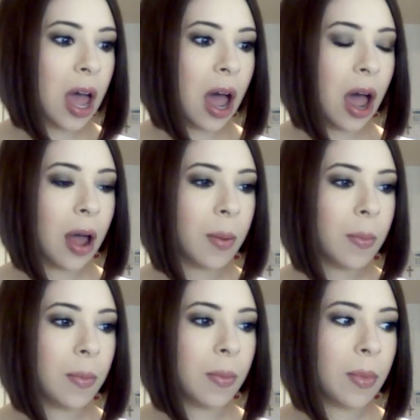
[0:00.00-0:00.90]

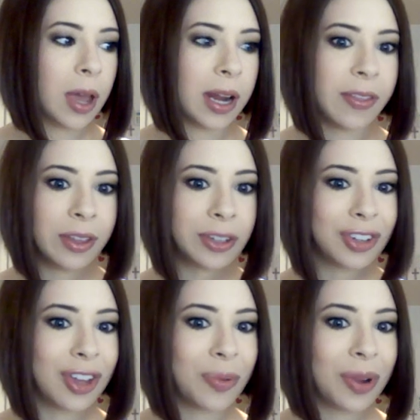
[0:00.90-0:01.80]
Um, and I think there's
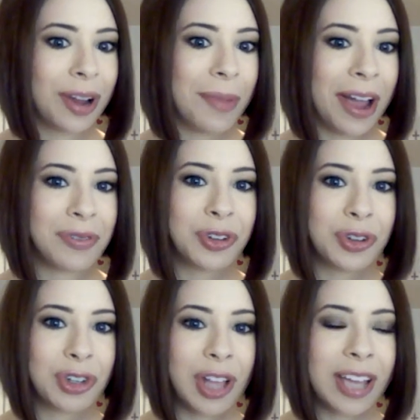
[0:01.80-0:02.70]
another one coming out in June
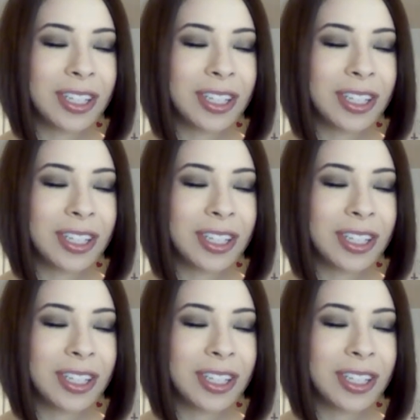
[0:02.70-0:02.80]
or July,